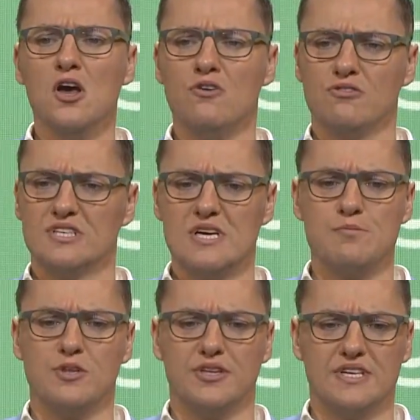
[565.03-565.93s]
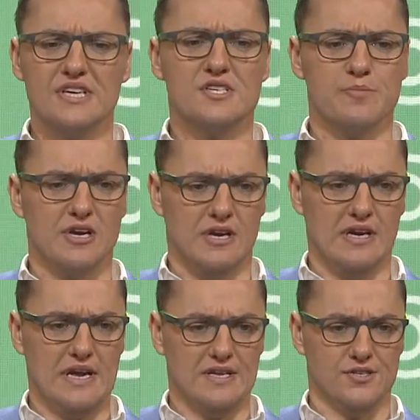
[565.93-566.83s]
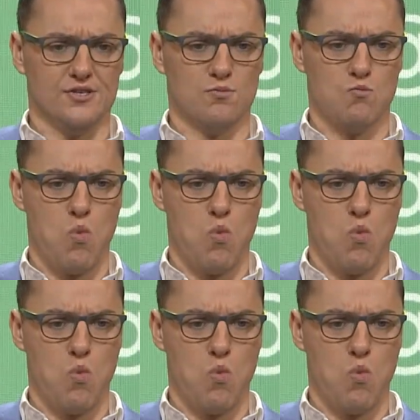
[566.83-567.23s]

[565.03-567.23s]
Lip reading: For example, the disability lens.